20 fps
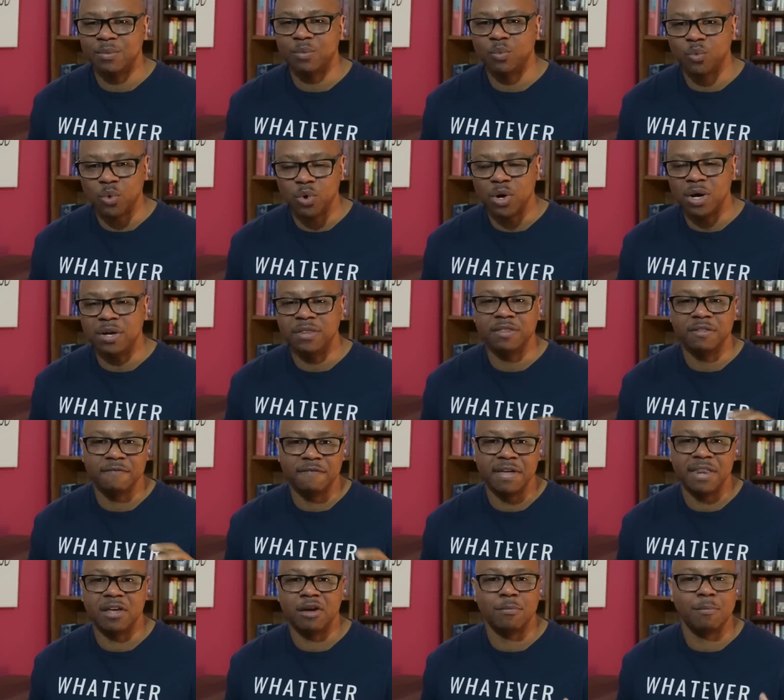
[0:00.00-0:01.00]
one, the
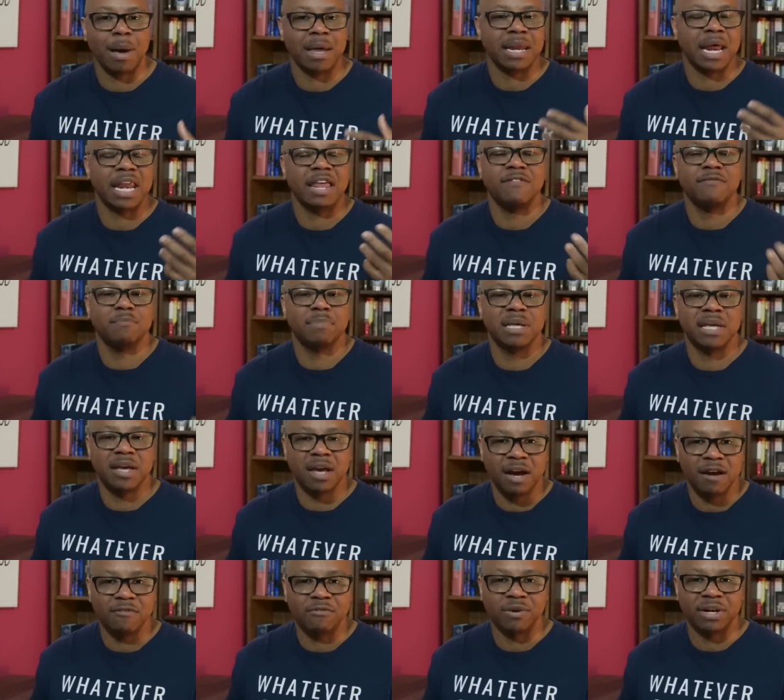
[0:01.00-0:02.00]
video might not even be
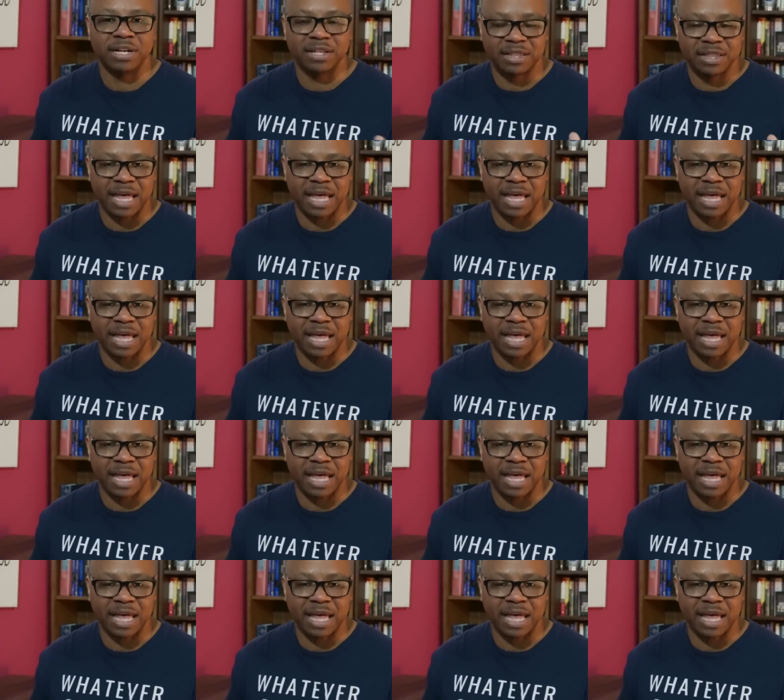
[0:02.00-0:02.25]
covering